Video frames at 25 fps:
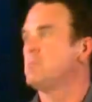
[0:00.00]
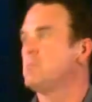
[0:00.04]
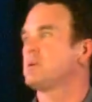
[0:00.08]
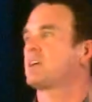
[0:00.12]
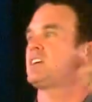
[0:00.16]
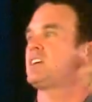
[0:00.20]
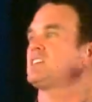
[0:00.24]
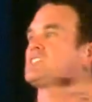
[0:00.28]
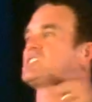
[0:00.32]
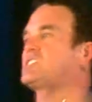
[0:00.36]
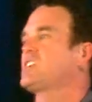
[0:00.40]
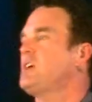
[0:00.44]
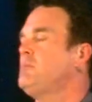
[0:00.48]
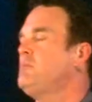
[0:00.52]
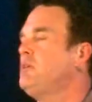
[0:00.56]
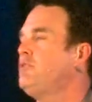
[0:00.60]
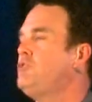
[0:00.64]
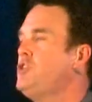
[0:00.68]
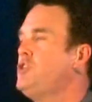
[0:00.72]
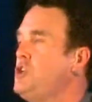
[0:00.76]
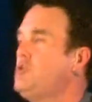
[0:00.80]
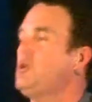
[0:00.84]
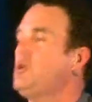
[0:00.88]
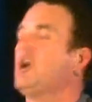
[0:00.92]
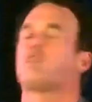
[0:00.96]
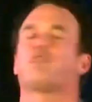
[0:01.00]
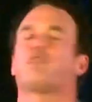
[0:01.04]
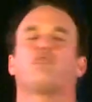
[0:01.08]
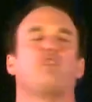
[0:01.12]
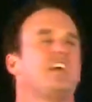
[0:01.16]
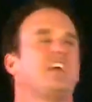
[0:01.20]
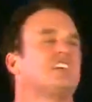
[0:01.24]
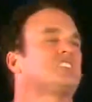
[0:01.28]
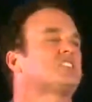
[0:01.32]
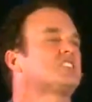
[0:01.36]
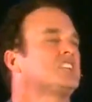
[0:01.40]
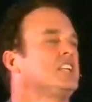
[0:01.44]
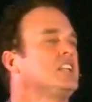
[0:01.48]
because some of you are
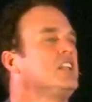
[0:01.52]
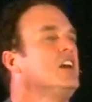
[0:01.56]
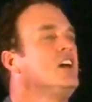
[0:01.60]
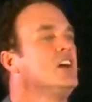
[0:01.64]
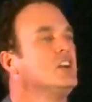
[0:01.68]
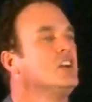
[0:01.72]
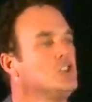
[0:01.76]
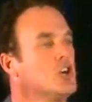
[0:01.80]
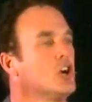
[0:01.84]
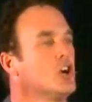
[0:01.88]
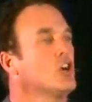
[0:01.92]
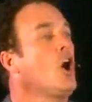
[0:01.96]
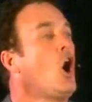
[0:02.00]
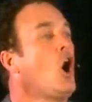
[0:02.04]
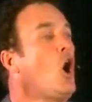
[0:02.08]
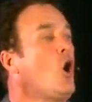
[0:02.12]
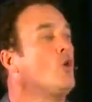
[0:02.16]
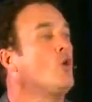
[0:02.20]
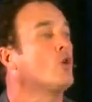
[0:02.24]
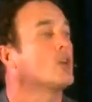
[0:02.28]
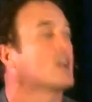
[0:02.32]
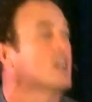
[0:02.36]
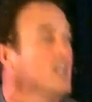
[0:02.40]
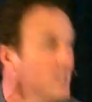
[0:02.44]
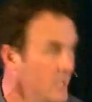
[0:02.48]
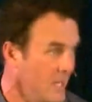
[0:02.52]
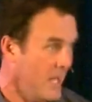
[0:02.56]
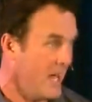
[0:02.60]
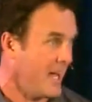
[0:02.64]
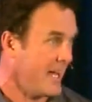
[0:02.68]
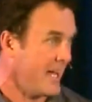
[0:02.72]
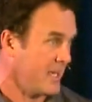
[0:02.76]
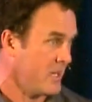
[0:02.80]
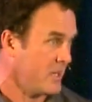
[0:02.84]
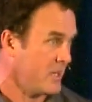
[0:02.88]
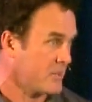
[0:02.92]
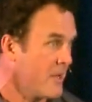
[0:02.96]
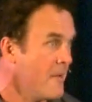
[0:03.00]
facing your own
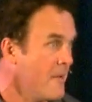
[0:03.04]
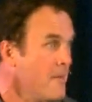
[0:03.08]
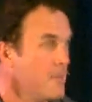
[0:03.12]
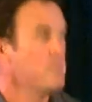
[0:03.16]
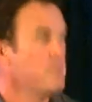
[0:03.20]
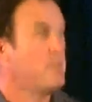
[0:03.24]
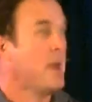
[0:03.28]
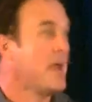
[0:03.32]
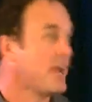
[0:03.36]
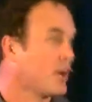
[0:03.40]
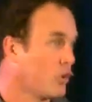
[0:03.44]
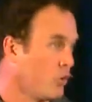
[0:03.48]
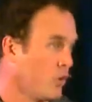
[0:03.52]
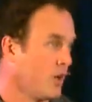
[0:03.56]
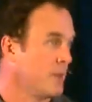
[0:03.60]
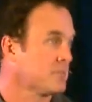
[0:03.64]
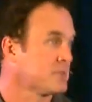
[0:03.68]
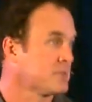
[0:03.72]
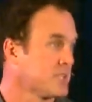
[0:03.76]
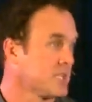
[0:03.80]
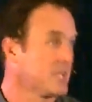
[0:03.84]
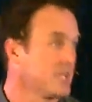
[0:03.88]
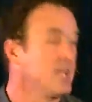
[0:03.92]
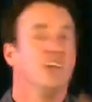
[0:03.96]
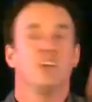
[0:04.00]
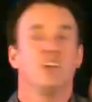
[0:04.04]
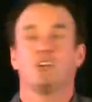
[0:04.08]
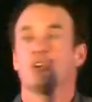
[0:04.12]
Goliath bankruptcy.